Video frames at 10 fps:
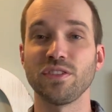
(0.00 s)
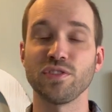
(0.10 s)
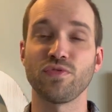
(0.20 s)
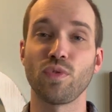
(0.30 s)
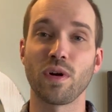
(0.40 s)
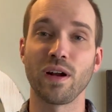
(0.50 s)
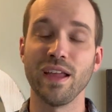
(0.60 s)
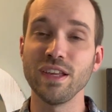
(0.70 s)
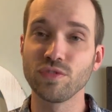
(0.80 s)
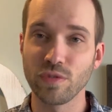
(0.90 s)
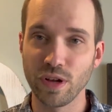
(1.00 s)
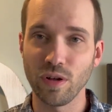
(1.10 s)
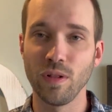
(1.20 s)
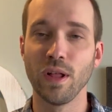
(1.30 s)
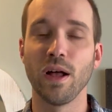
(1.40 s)
not just for
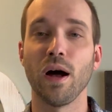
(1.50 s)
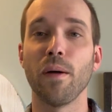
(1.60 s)
Israel,